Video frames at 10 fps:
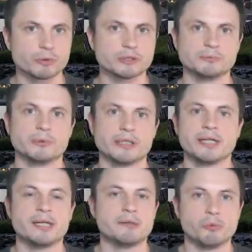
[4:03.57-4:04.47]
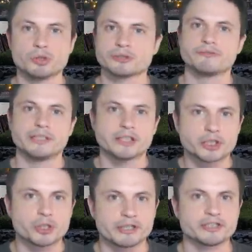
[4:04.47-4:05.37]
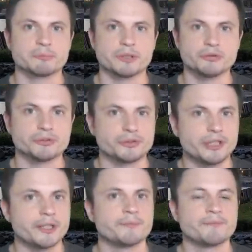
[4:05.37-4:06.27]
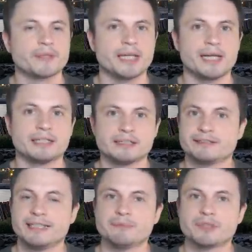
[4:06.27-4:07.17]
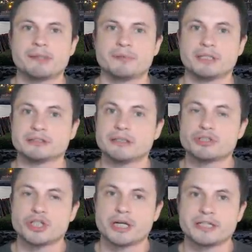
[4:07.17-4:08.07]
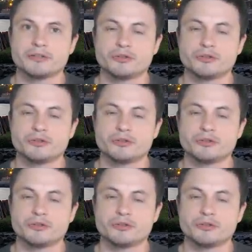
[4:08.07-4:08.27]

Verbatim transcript: world where most of the electronics are produced today, and at the same time it allowed China